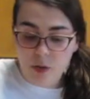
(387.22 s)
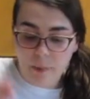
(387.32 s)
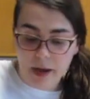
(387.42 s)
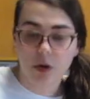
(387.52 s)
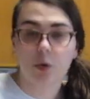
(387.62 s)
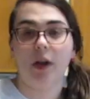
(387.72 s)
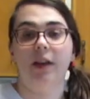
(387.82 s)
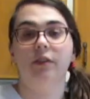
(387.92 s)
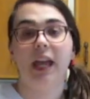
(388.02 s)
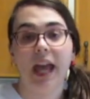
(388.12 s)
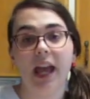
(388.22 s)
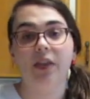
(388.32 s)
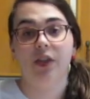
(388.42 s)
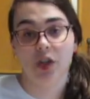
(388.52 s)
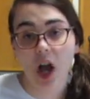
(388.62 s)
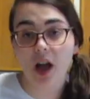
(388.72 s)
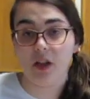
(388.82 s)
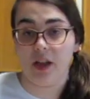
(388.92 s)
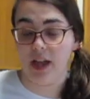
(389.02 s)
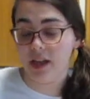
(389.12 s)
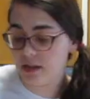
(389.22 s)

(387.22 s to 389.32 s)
the microwaves hit the chocolate,